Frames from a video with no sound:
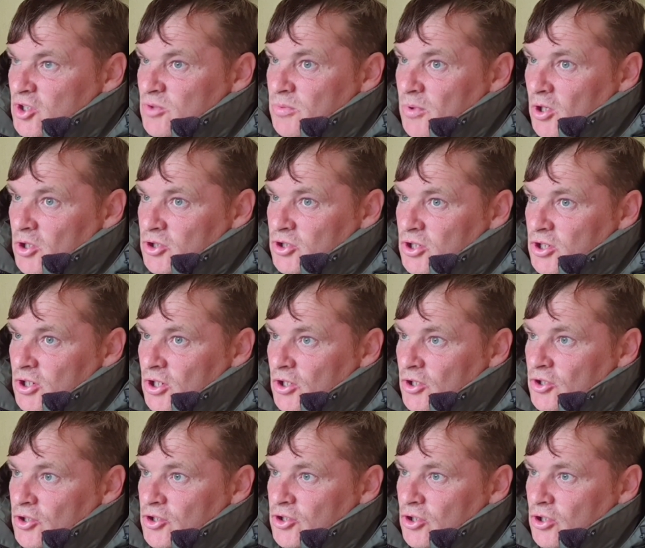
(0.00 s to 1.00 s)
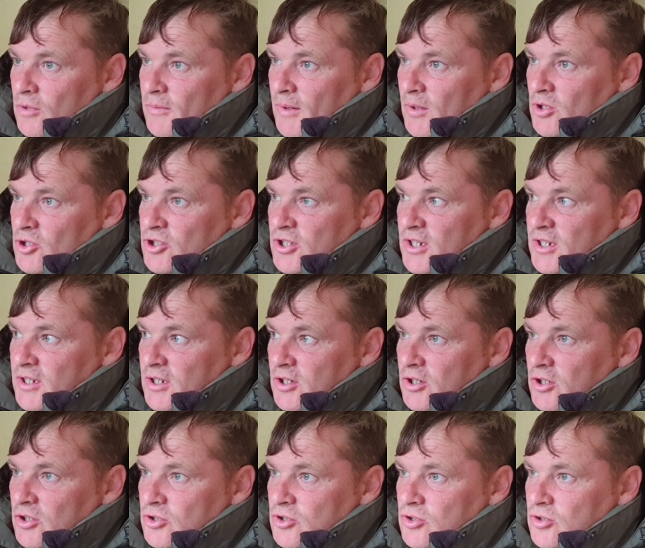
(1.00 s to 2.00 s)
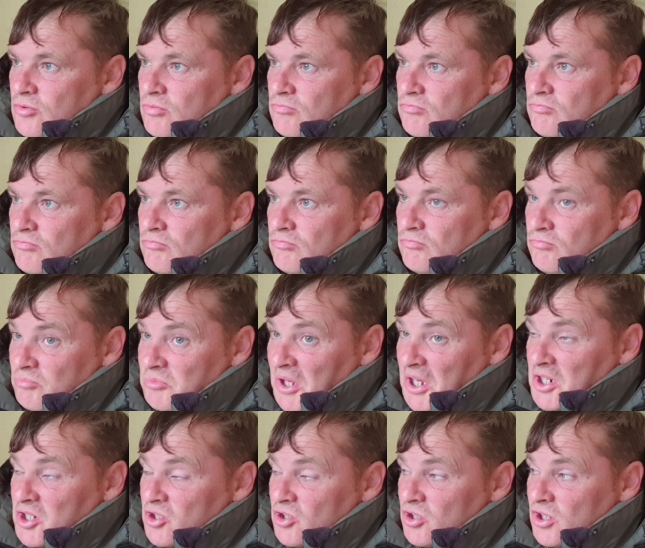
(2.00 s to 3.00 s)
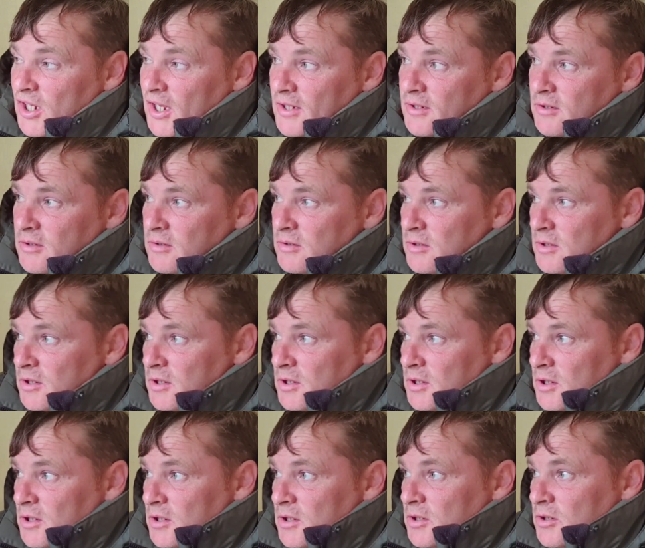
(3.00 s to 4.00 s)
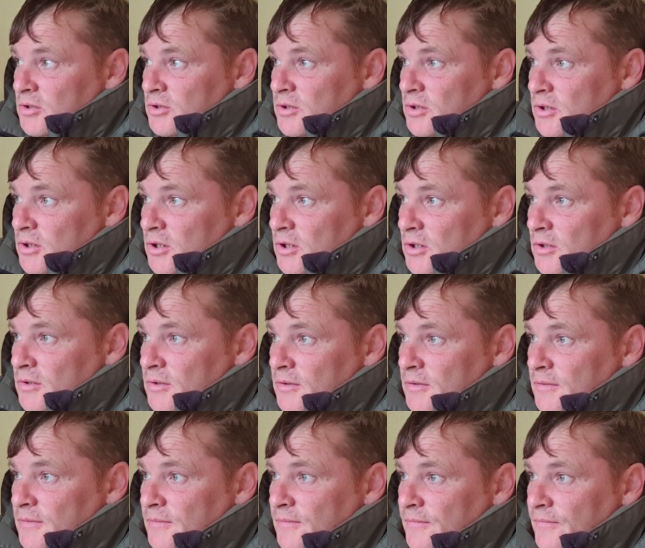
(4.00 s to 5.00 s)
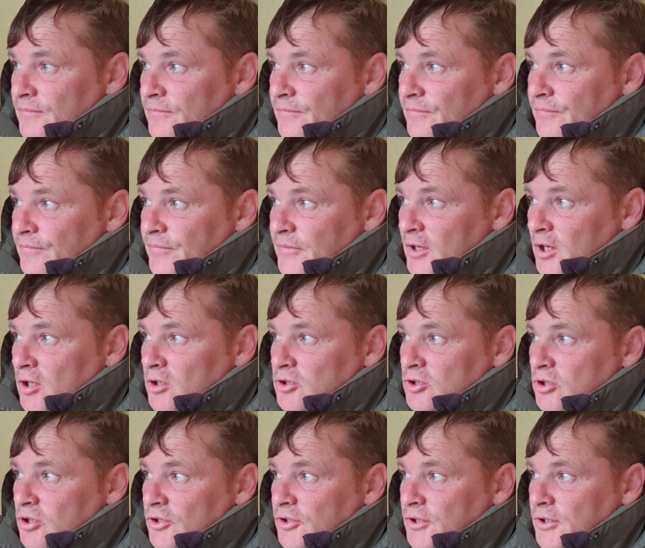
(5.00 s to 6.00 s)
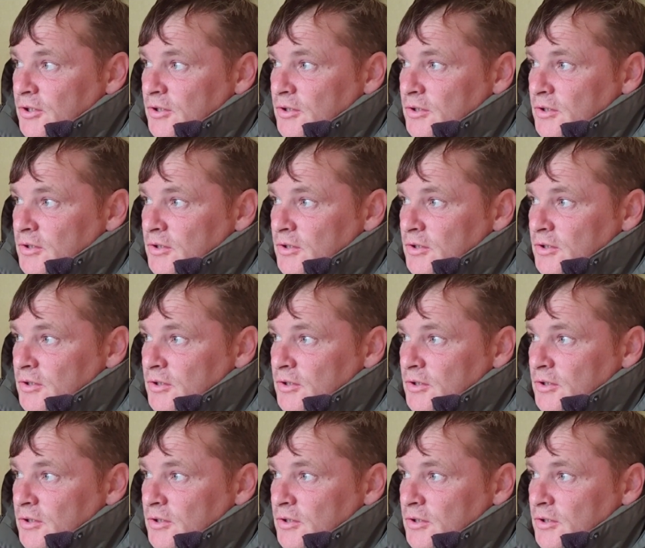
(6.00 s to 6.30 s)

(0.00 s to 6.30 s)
Spoke to the owner's son about the syndicates, nice young lad, so all's good.